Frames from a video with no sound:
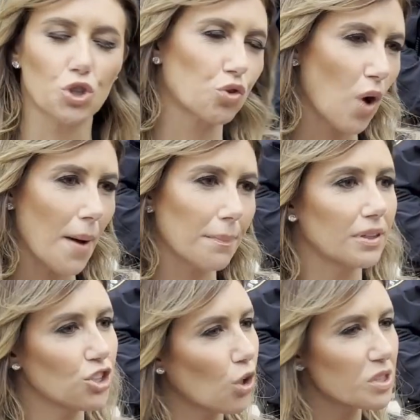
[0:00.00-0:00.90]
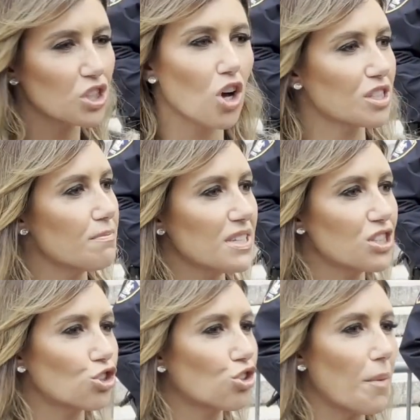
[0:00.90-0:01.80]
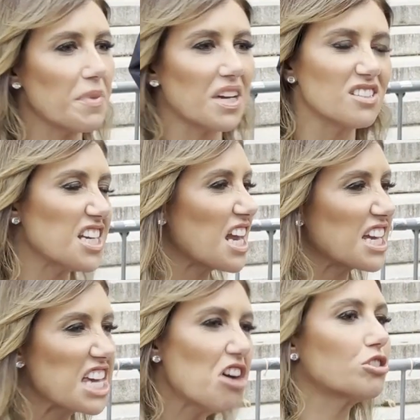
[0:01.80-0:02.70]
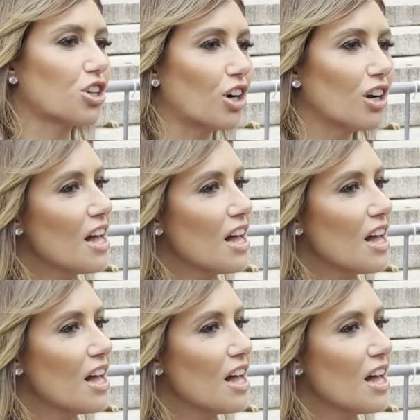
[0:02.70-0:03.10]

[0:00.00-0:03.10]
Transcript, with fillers: Trump. She always calls him Mr. Trump because it killed her